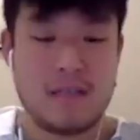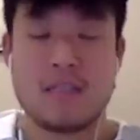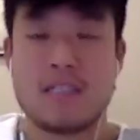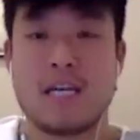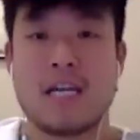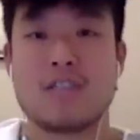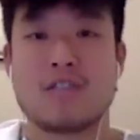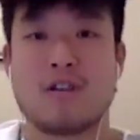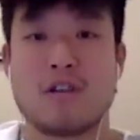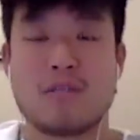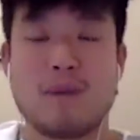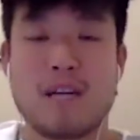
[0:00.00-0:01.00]
Shout outs to
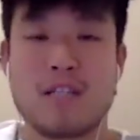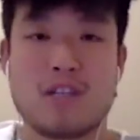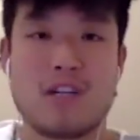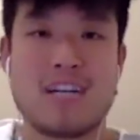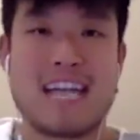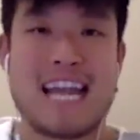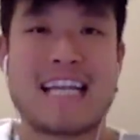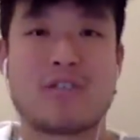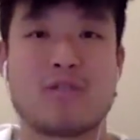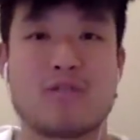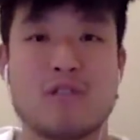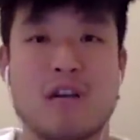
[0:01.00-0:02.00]
our sponsor,
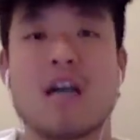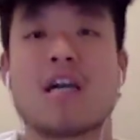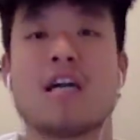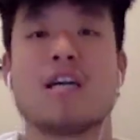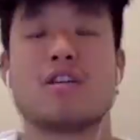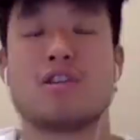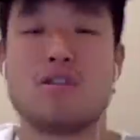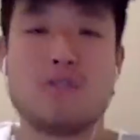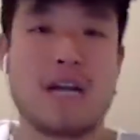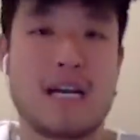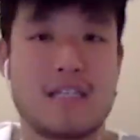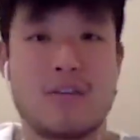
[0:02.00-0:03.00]
Natural Dog. You
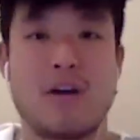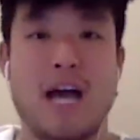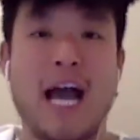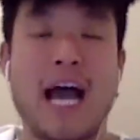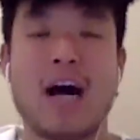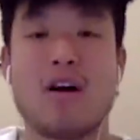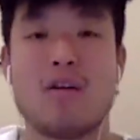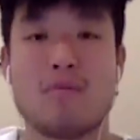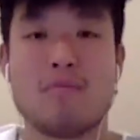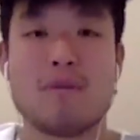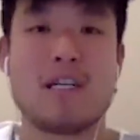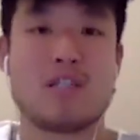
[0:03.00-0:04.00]
guys know how
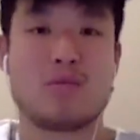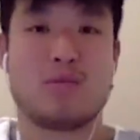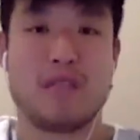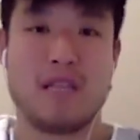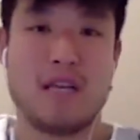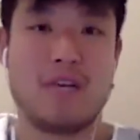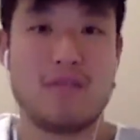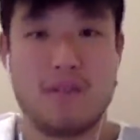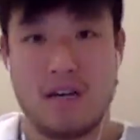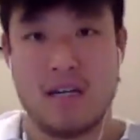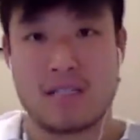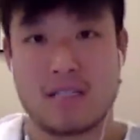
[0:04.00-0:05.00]
much we love
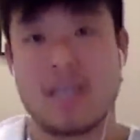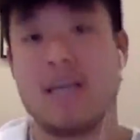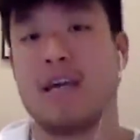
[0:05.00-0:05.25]
dogs.